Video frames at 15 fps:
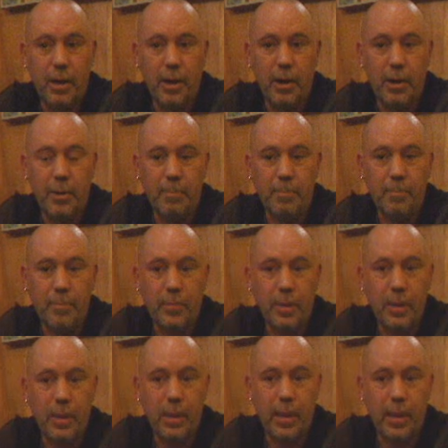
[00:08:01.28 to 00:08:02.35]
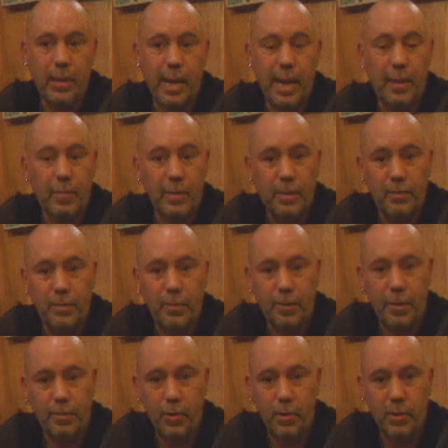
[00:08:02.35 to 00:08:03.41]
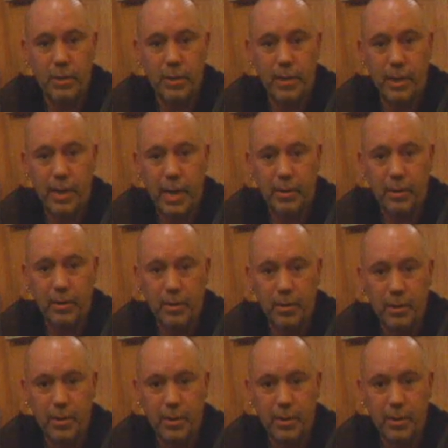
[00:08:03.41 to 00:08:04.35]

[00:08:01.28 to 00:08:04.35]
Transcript: and I averaged 54 to the gallon